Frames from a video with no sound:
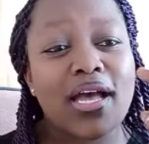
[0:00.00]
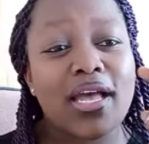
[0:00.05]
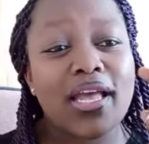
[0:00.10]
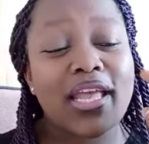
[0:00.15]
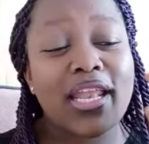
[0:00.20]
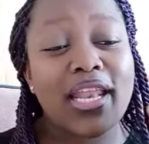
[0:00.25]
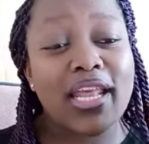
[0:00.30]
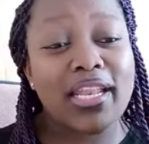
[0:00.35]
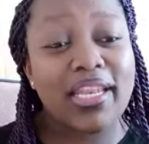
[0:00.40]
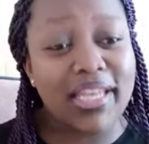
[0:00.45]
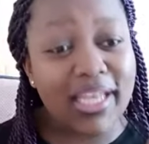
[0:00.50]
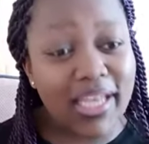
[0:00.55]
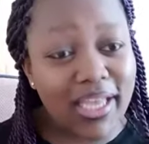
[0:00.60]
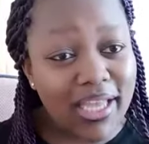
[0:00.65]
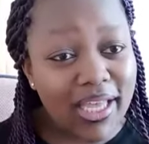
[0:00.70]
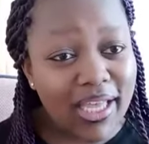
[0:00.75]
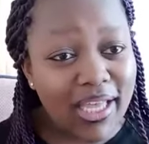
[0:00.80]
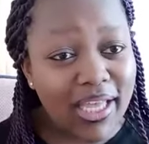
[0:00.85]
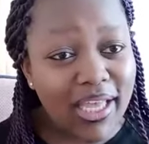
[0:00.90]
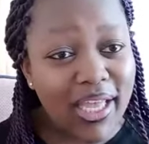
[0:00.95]
in a day,
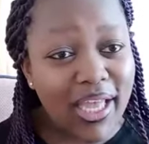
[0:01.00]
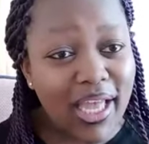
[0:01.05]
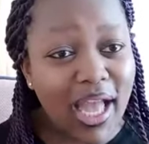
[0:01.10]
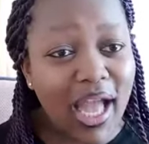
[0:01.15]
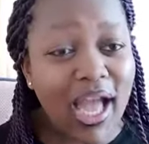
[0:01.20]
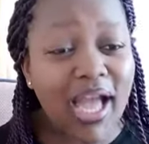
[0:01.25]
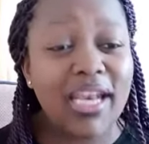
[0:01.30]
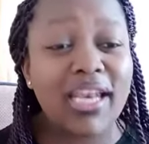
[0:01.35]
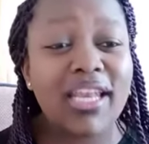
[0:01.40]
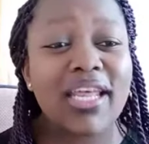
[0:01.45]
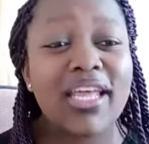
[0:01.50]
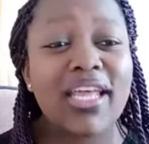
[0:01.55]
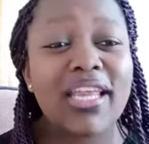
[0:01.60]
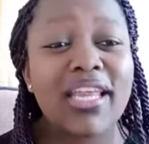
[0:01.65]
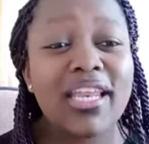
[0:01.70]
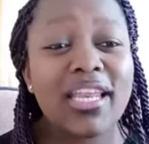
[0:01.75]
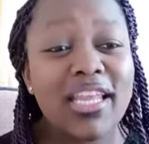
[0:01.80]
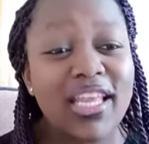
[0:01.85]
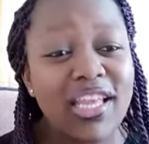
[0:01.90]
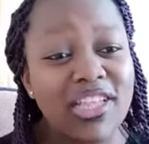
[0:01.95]
and
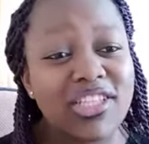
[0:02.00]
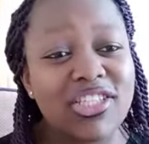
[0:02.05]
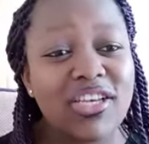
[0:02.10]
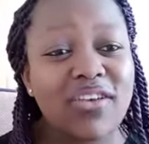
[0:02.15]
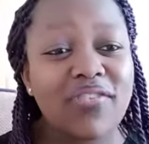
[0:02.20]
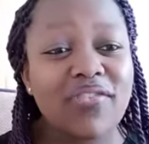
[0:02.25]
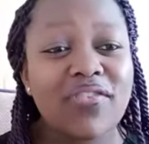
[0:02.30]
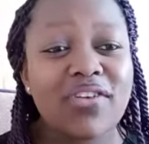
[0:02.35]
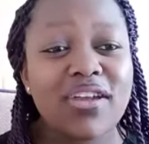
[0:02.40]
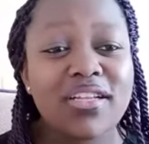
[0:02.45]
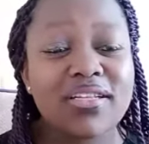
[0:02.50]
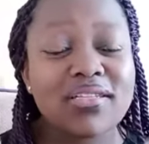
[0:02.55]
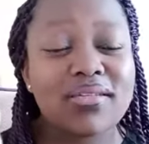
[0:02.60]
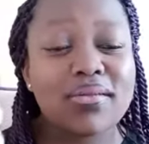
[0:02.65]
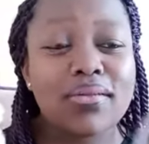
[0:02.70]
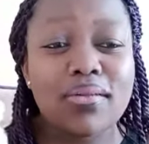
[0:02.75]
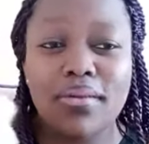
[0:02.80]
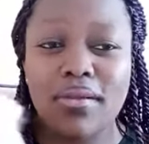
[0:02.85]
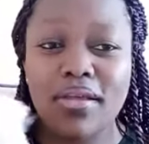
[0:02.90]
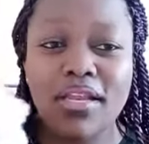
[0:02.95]
in each every
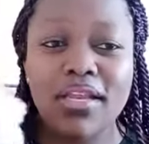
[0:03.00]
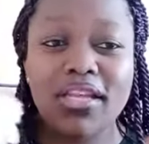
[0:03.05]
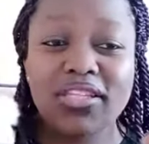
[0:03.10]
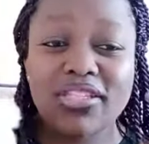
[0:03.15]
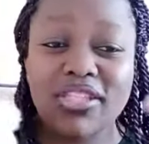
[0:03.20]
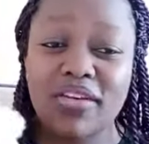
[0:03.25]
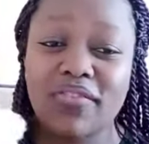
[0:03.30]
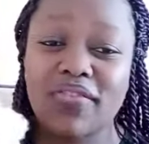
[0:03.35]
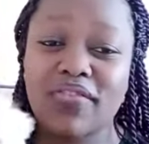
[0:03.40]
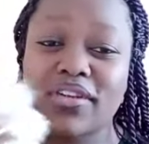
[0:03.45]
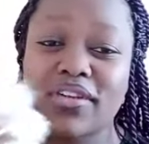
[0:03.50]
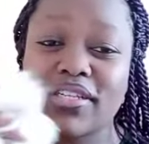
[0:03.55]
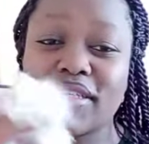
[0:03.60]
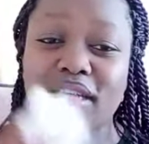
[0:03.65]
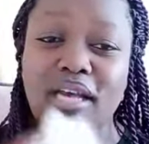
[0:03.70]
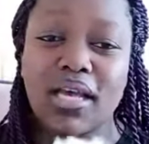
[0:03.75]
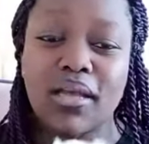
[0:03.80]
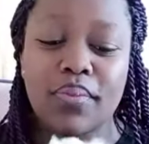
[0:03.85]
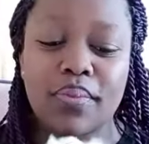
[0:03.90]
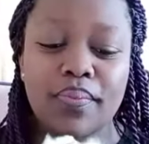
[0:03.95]

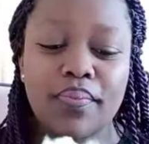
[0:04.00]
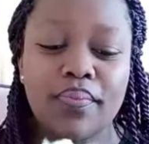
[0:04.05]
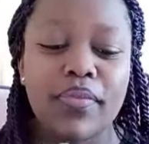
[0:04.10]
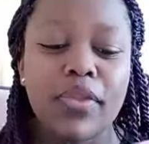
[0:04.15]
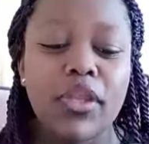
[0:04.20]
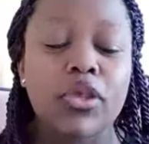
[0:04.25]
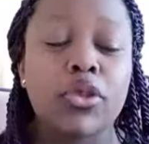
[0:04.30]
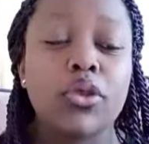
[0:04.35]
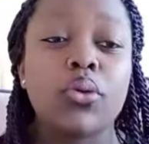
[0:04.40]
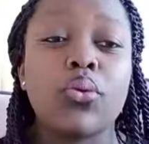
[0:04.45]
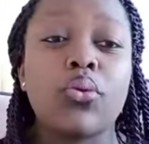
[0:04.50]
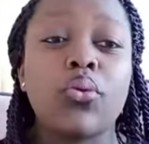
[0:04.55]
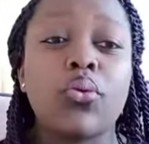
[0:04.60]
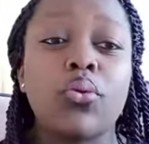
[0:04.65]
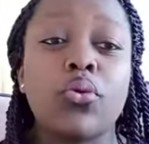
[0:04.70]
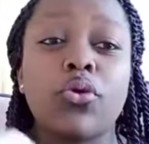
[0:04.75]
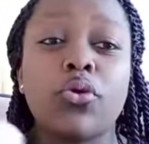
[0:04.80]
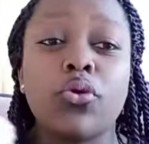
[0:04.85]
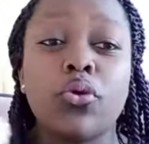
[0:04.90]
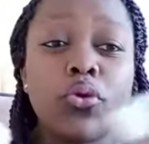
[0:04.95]
time
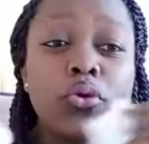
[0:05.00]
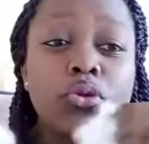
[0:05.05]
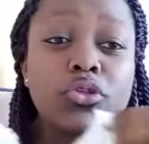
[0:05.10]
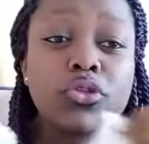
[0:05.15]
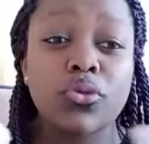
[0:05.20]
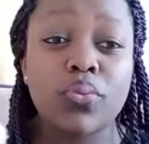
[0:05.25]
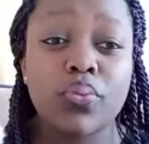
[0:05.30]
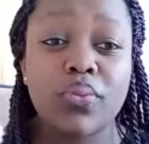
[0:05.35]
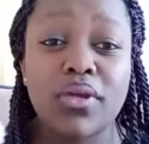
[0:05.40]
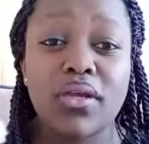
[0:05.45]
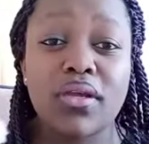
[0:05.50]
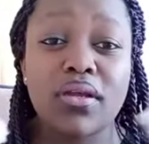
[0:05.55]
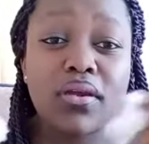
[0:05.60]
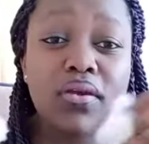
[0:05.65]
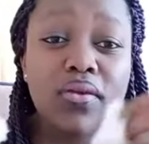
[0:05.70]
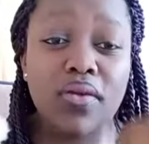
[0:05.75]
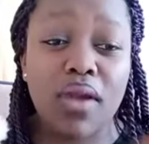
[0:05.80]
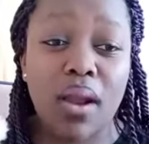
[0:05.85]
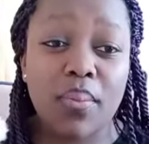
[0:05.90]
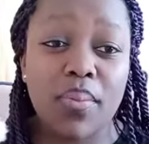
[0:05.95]
you're going to be
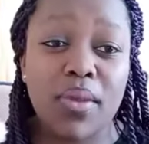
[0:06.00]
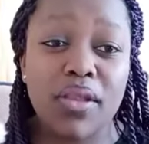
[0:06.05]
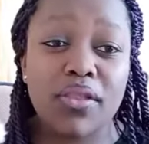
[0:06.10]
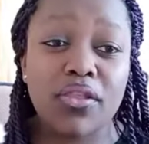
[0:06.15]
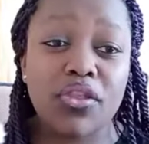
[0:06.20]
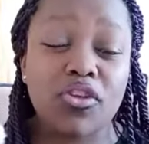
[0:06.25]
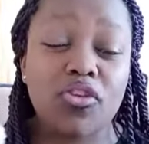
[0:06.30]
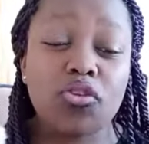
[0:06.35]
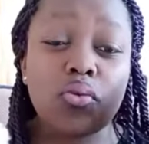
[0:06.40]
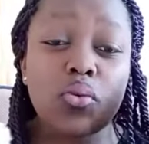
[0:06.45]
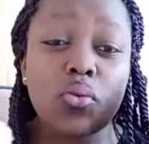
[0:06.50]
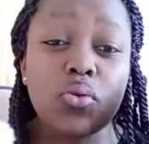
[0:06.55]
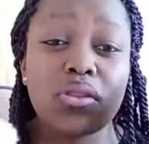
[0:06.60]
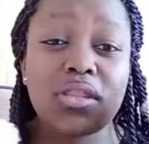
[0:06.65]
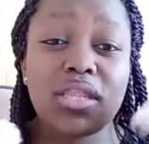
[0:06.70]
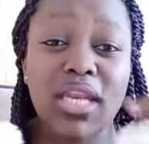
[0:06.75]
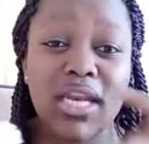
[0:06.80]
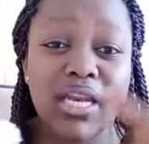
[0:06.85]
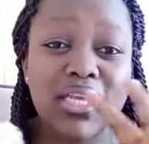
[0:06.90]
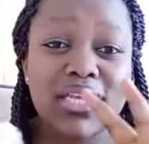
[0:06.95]
rubbing through
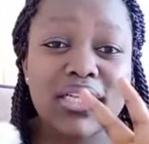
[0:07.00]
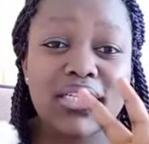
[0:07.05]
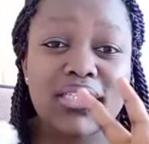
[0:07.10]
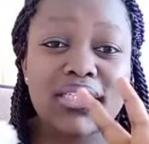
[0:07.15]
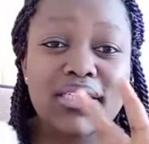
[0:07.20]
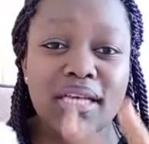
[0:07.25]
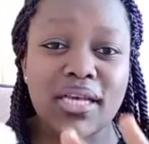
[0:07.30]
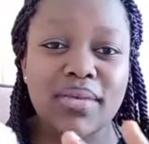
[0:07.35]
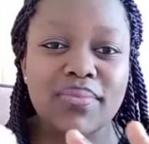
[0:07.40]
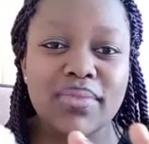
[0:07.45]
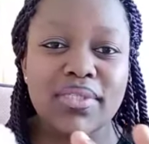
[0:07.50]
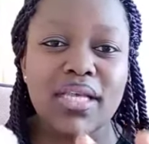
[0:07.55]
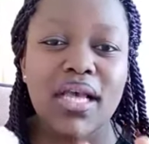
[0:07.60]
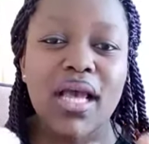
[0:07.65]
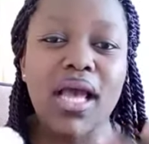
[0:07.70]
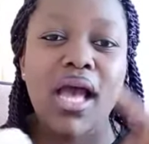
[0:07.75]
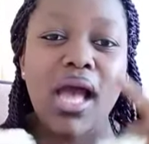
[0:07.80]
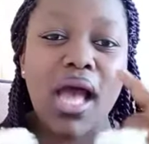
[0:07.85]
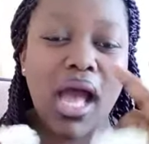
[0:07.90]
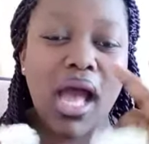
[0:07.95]
3 times.
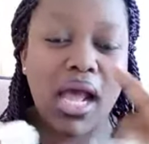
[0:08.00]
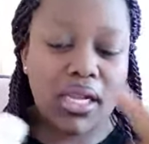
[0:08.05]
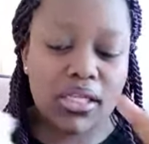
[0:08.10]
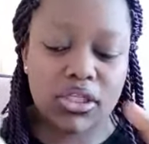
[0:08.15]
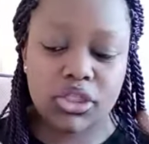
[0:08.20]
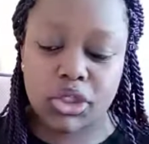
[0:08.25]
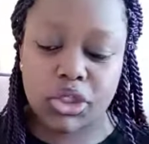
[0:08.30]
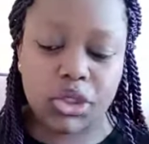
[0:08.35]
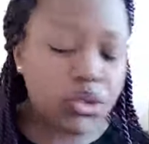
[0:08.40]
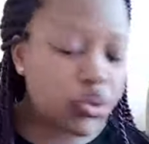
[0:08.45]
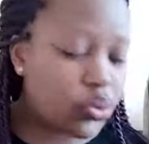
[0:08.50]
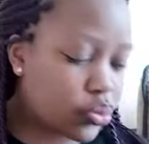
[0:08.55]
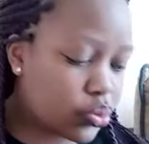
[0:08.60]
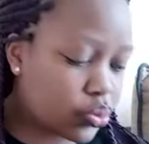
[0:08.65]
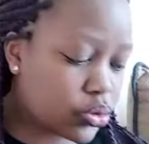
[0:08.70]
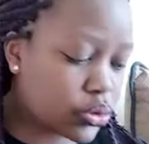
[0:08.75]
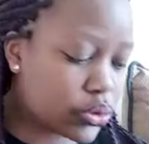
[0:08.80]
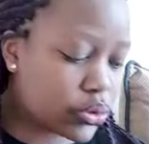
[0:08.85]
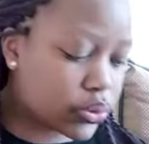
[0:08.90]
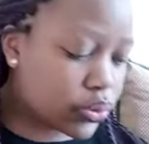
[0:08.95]
I'll show you.
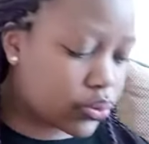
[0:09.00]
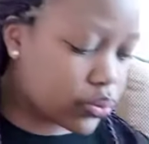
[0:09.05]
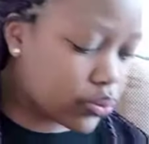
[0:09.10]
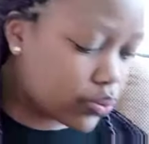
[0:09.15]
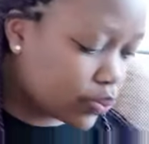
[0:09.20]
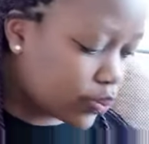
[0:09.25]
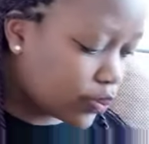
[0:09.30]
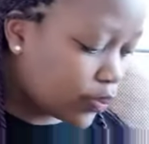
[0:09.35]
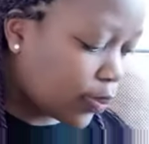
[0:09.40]
So